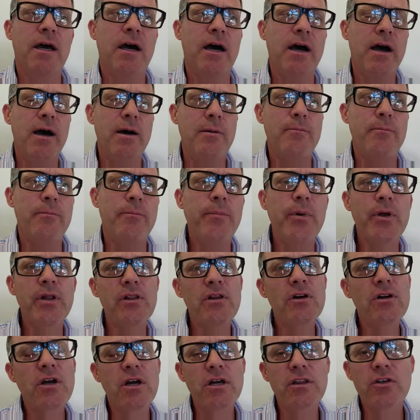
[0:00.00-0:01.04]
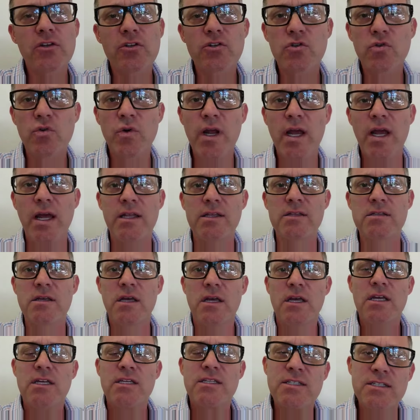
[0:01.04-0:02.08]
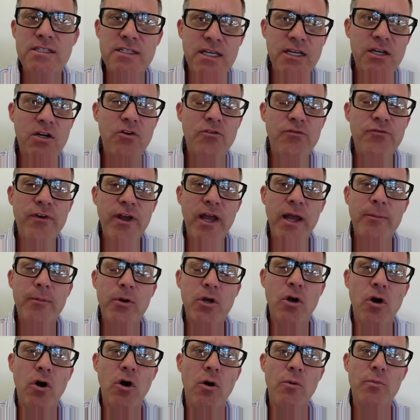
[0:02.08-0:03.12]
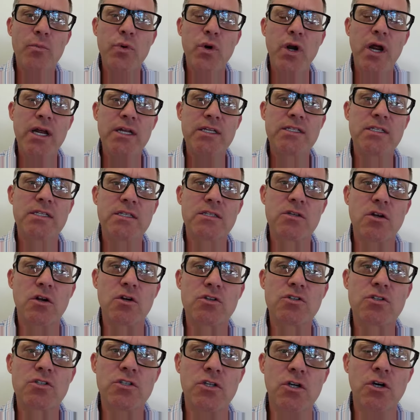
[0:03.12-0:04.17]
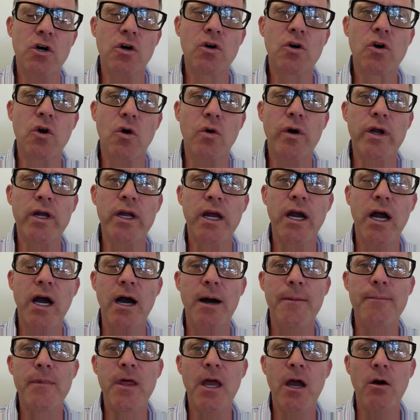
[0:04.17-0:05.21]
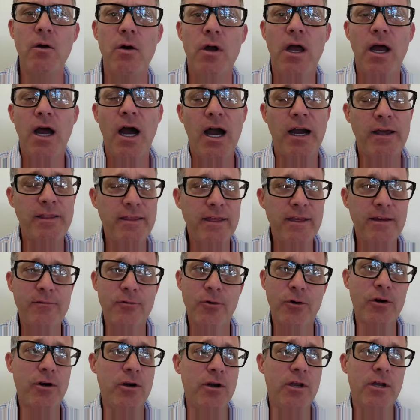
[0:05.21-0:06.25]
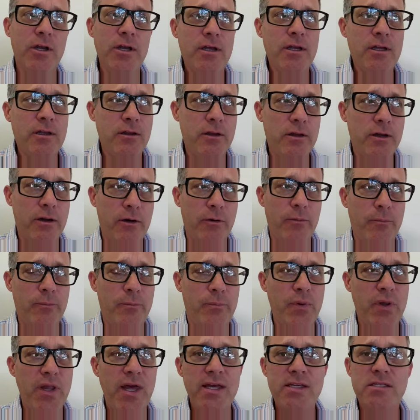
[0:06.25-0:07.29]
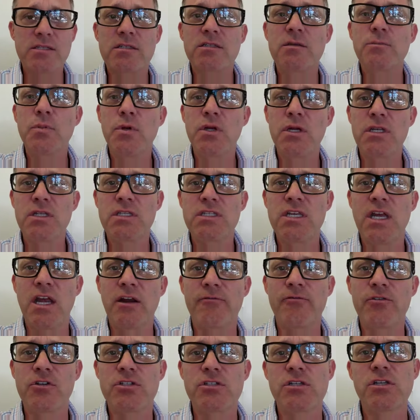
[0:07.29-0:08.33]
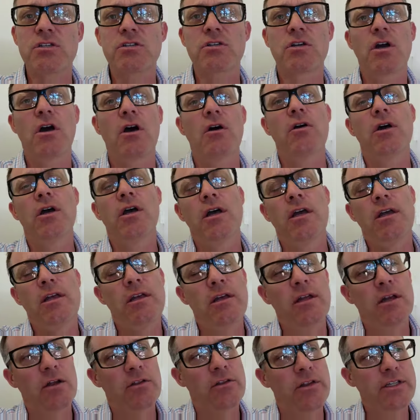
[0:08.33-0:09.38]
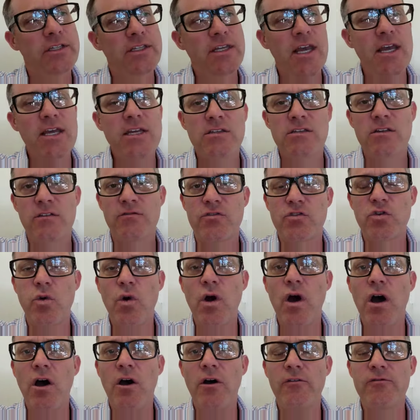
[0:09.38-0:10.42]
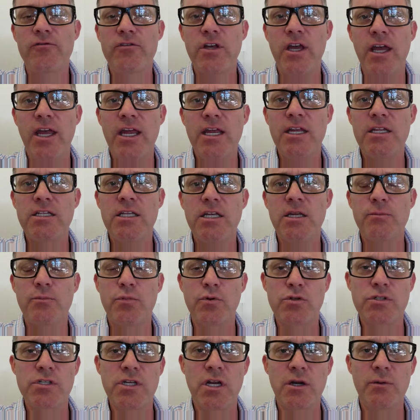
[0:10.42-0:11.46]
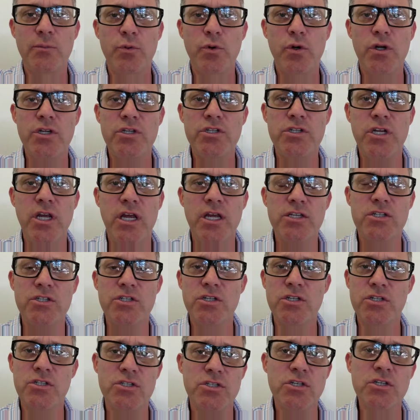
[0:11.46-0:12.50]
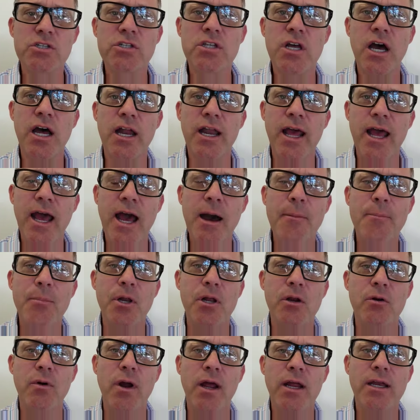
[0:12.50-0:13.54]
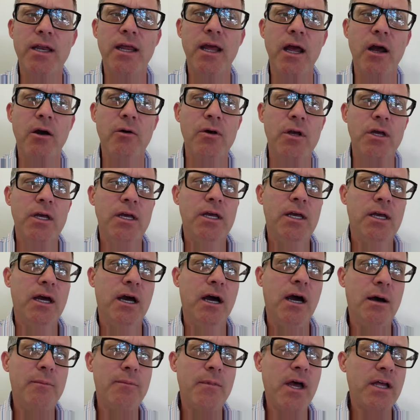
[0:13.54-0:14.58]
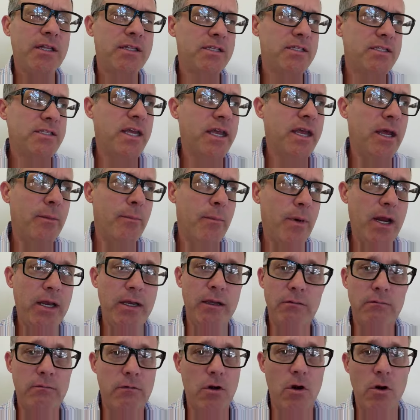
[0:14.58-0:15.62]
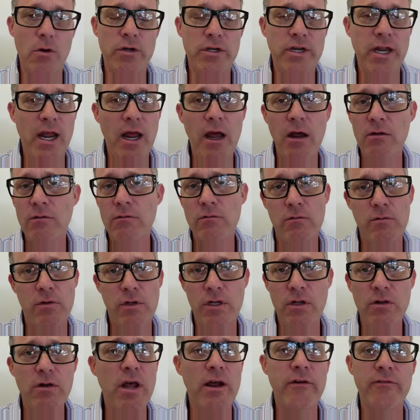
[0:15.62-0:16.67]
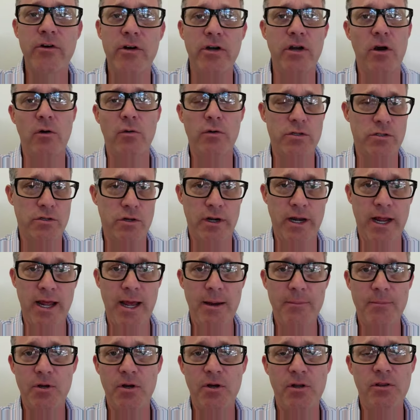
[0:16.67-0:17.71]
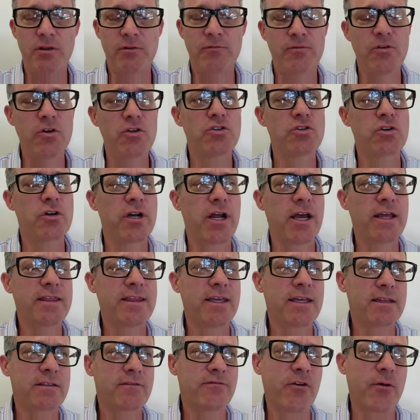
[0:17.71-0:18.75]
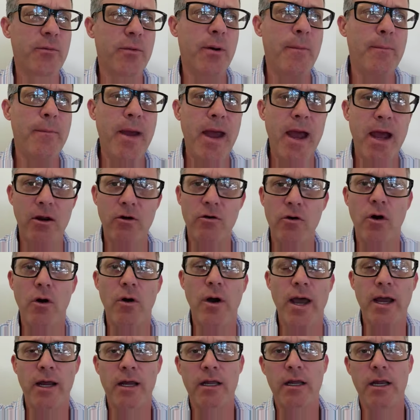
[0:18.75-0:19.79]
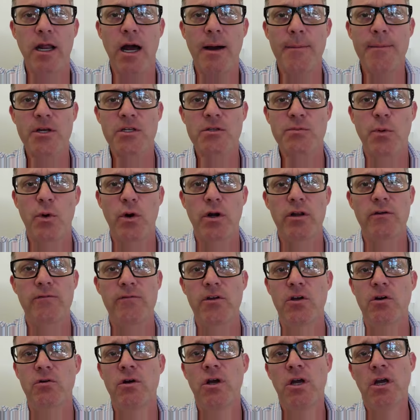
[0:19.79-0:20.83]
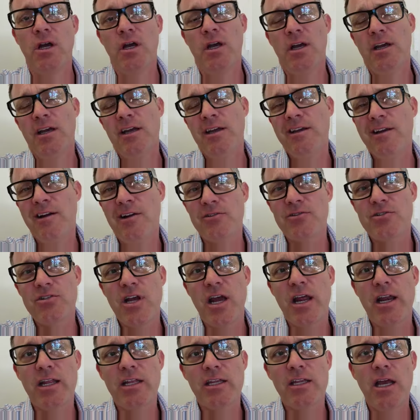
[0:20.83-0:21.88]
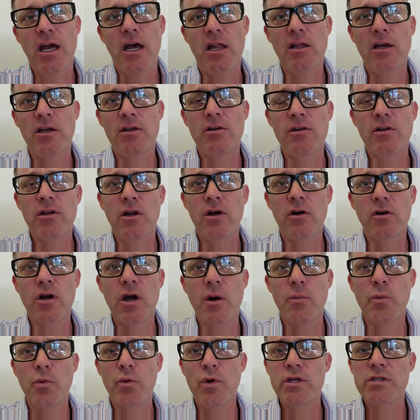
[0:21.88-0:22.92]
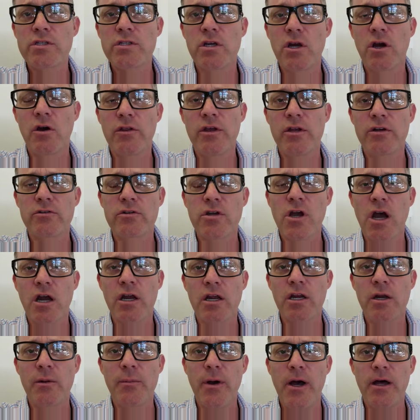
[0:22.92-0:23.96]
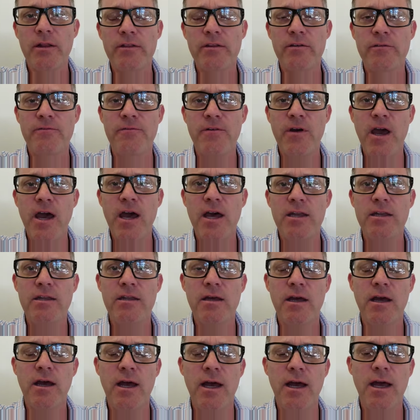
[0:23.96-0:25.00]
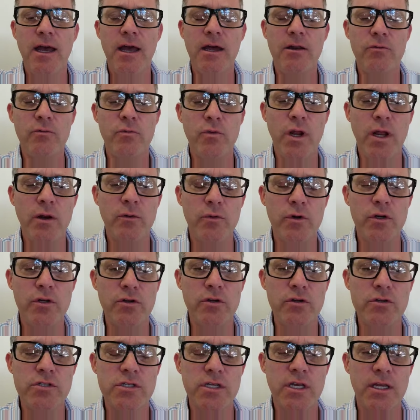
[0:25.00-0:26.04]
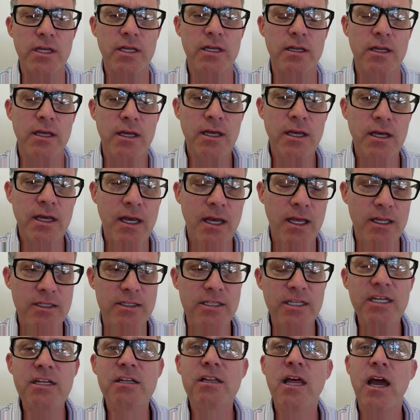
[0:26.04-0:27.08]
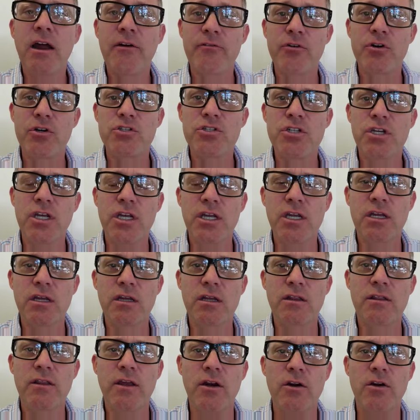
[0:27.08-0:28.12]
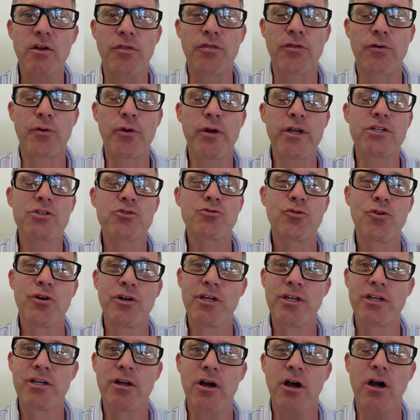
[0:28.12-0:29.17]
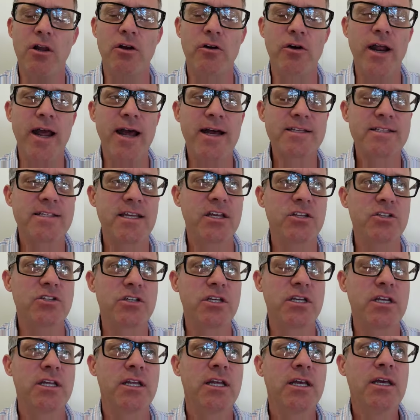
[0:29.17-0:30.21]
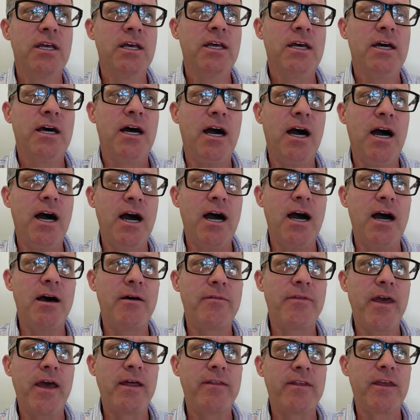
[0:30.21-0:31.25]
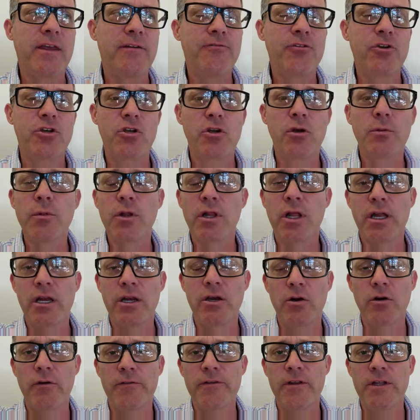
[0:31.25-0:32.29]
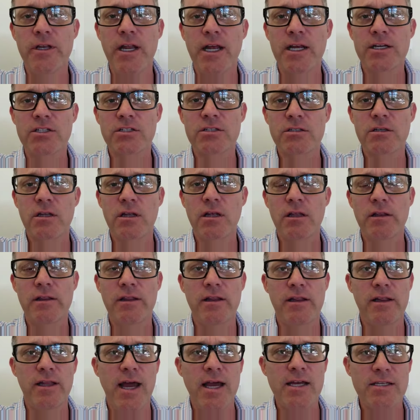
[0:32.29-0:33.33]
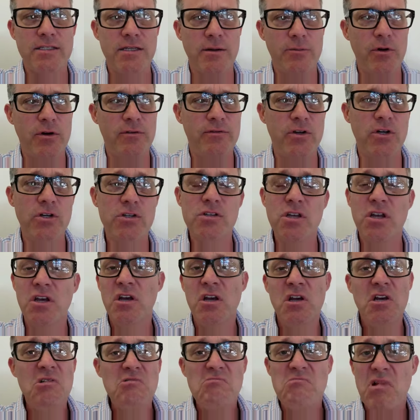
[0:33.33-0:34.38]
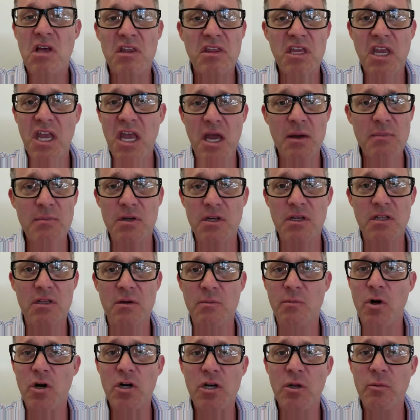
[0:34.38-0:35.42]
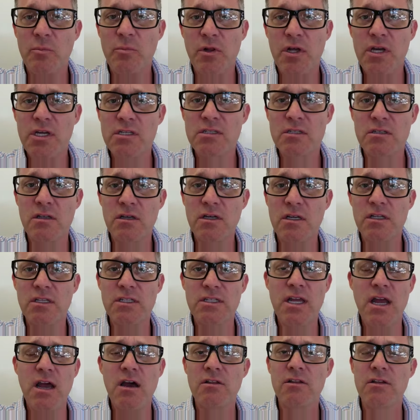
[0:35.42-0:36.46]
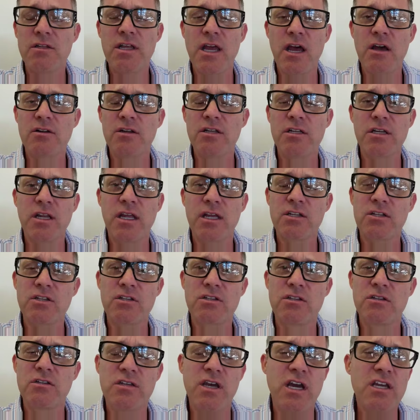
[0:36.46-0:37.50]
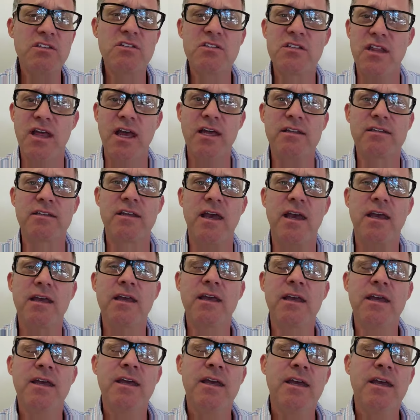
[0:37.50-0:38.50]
Um, but look at the trends. Single family home prices are still going up. Now, I think we're you know blessed to be in San Francisco. You know the days of 12 to 18 percent appreciation is just not happening right now. Um, not to say it might go down. You never know what's going to happen in the future. And I think from a macroeconomics point of view, you know, Janet Yellen, you know, a couple weeks ago, they were talking about the Fed uh, and, and reducing and, and deleveraging their $3 trillion asset sheet uh, that they've accumulated over the next, uh, the last number of years. Nothing happened in the marketplace. Look at the Dow. The Dow didn't get touched that day.